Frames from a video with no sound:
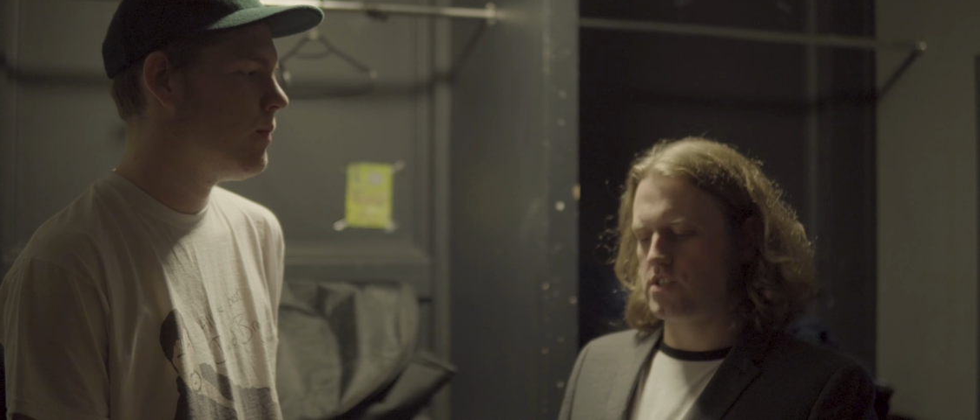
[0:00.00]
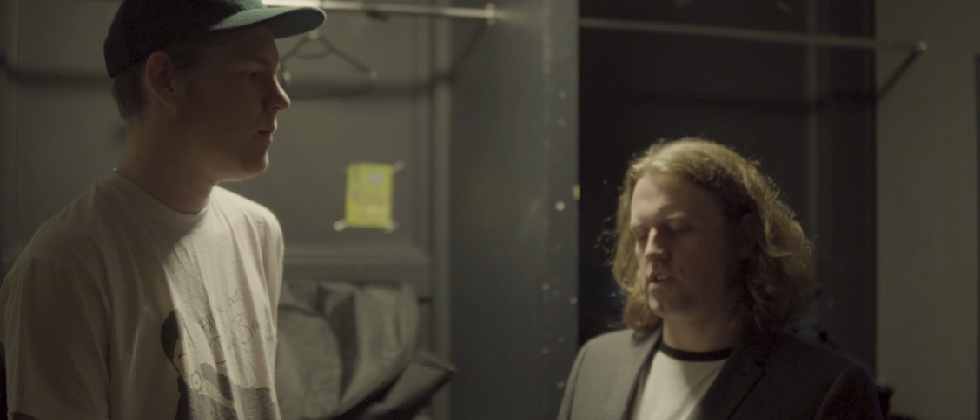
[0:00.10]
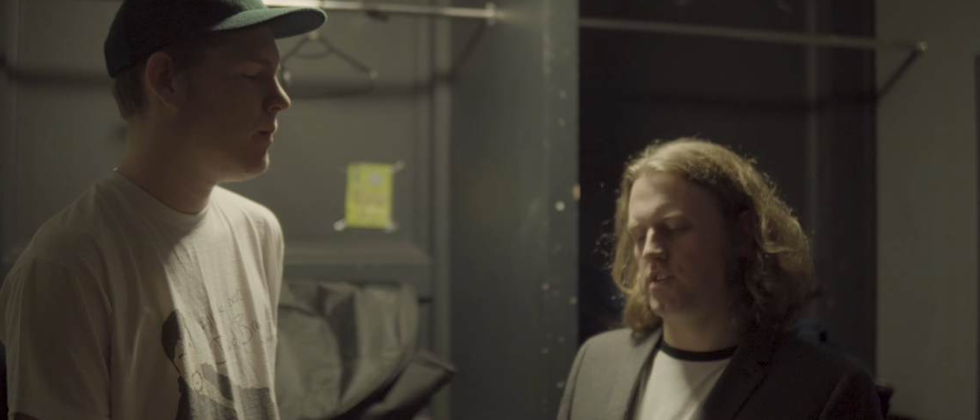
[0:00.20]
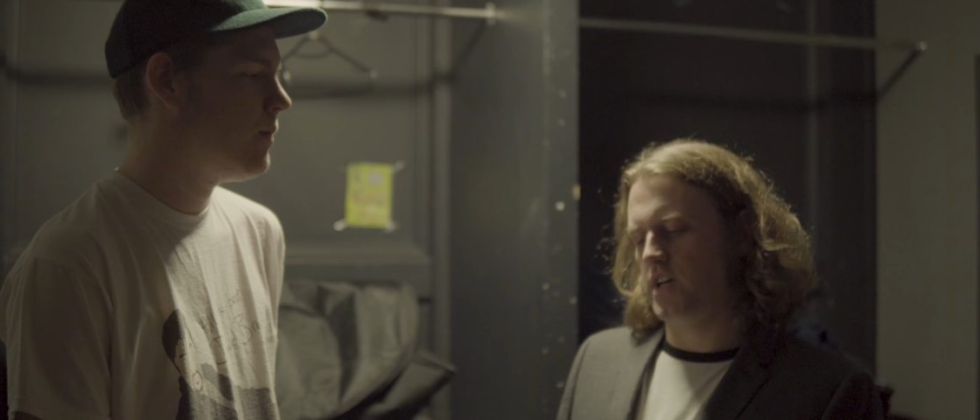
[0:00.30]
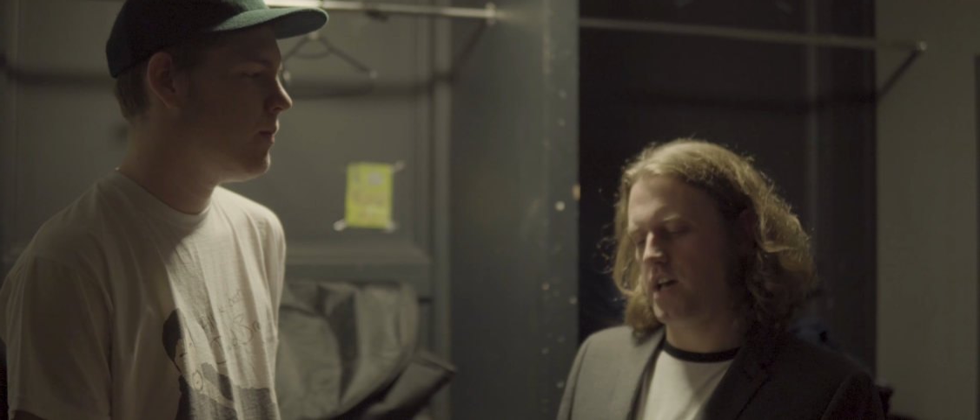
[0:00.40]

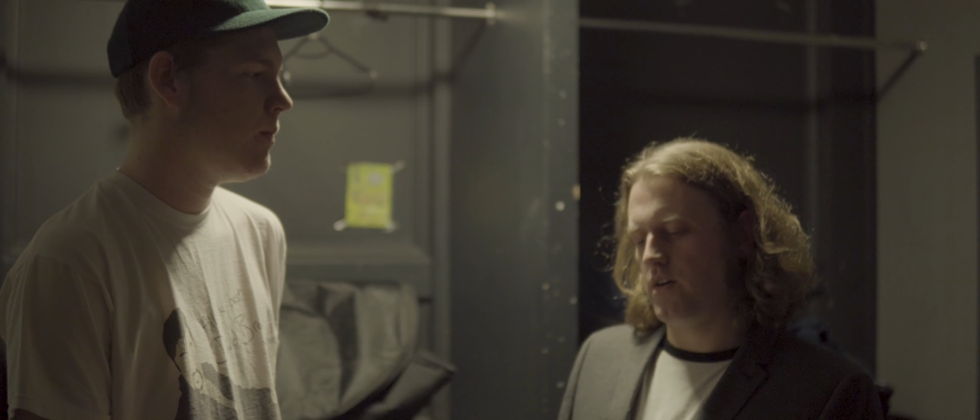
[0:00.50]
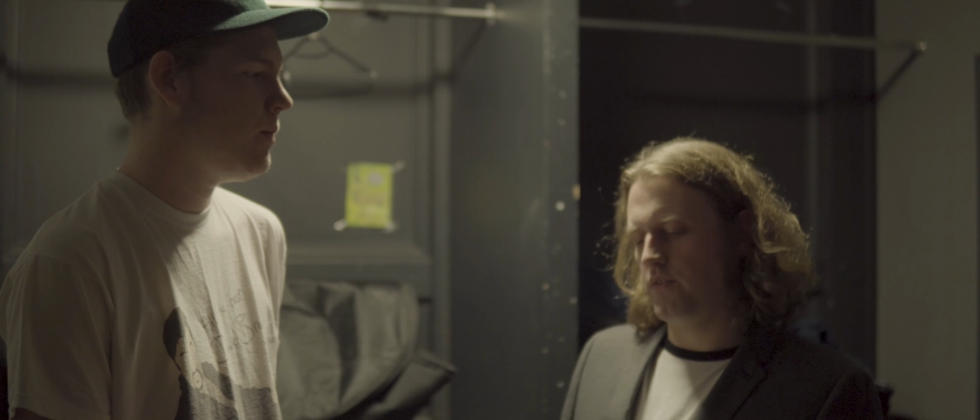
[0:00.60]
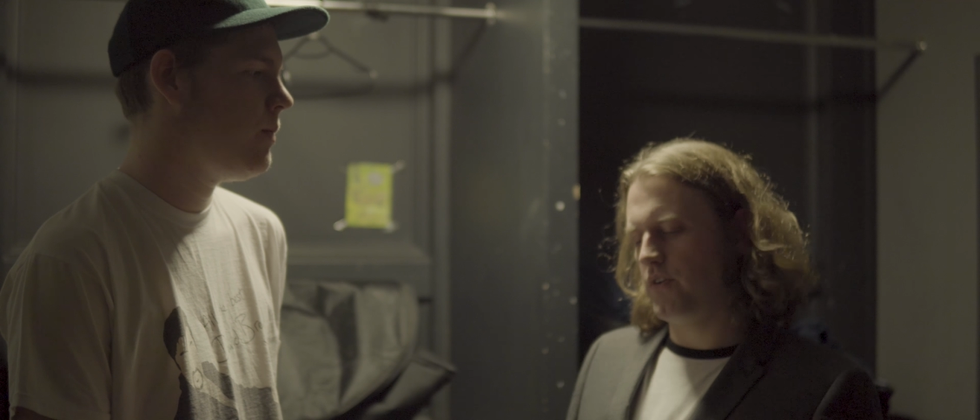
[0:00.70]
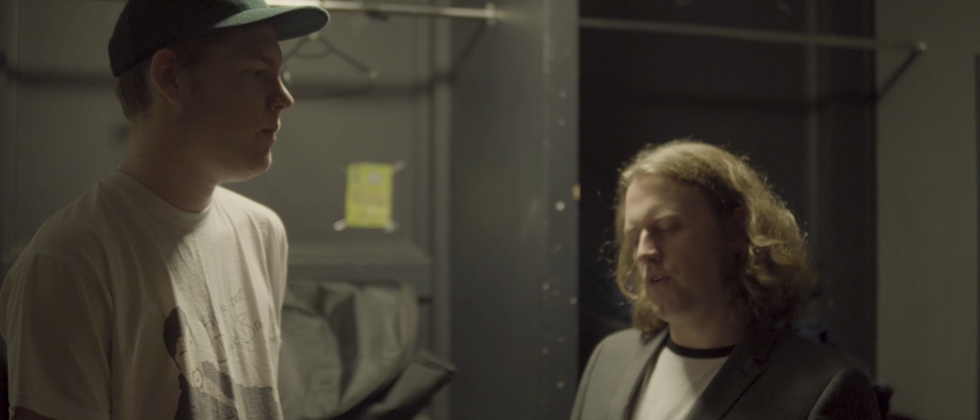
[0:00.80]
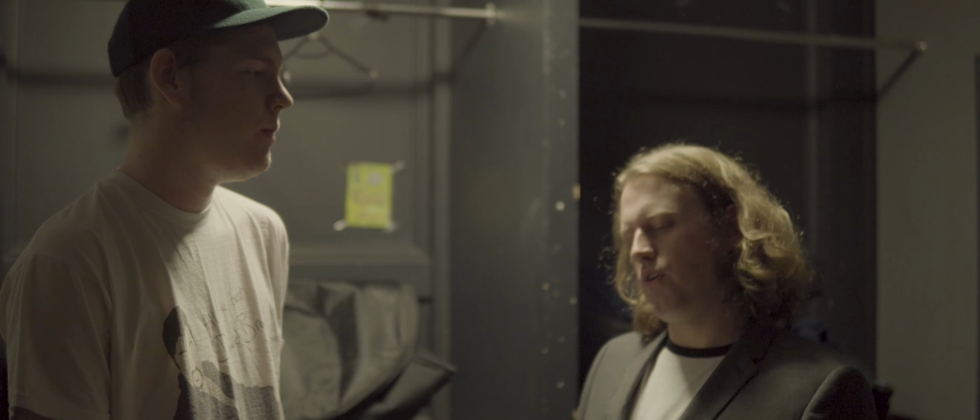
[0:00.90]
studio,
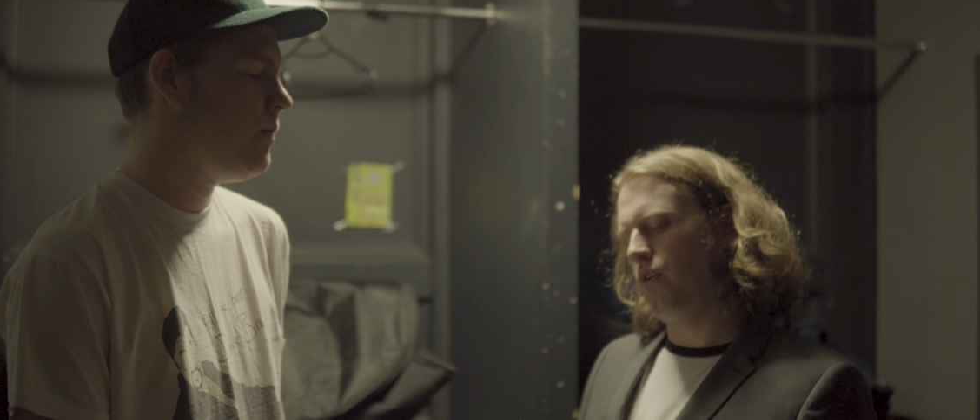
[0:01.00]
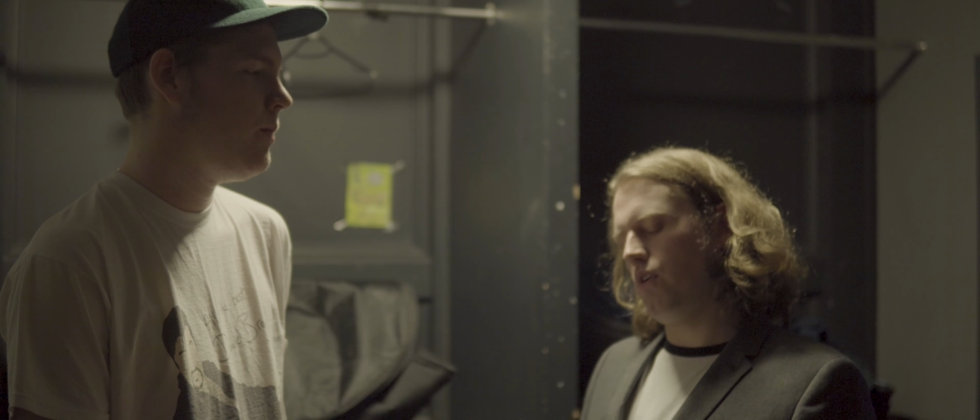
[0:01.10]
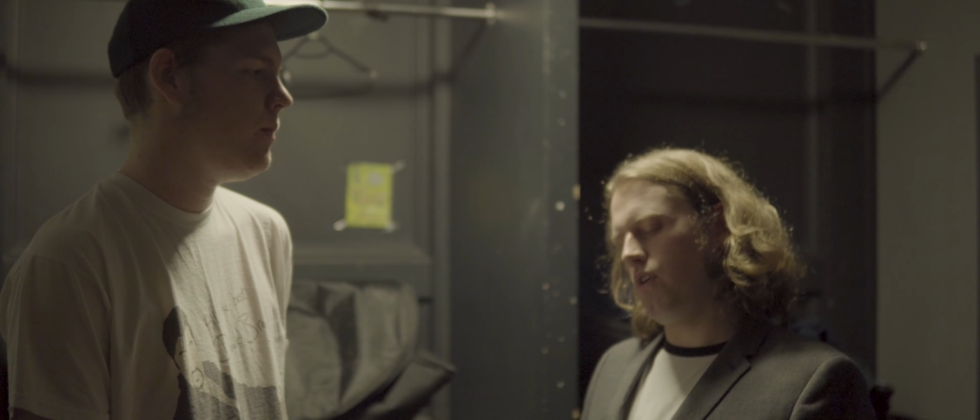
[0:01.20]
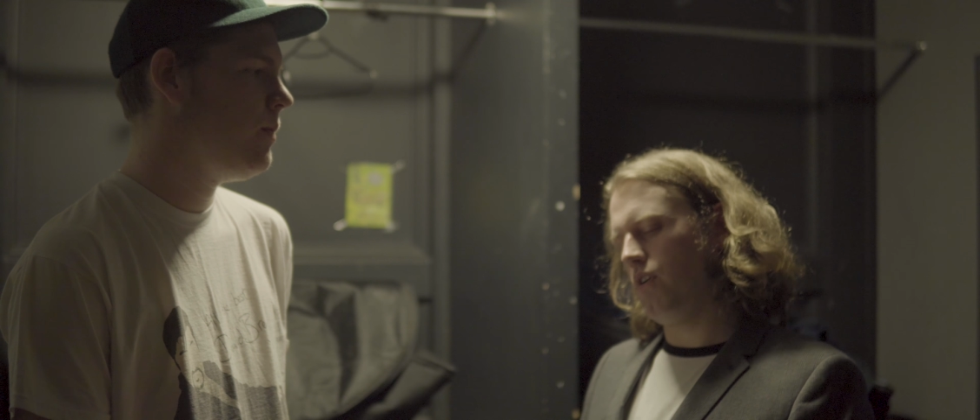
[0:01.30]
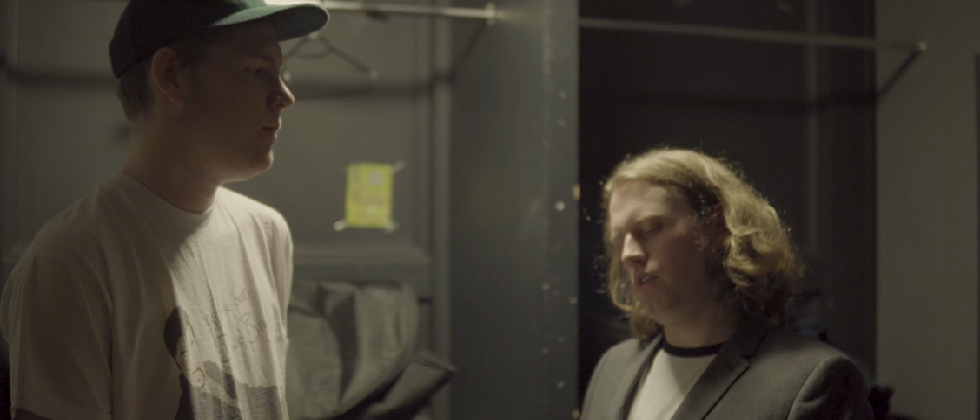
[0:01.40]

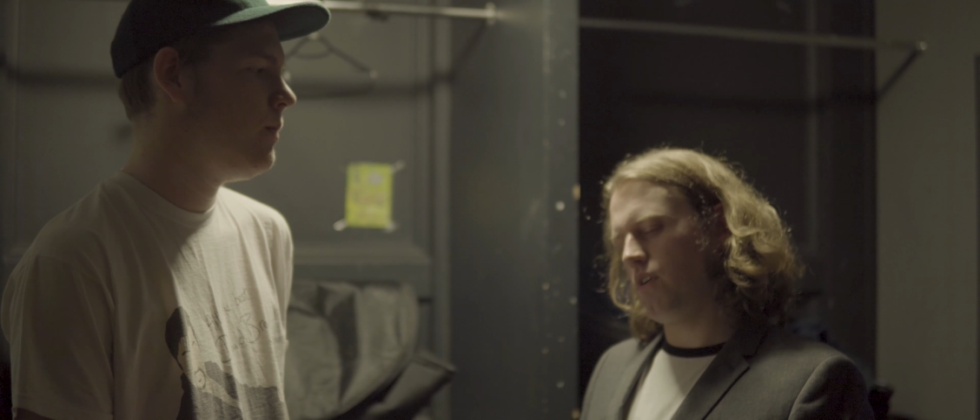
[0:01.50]
or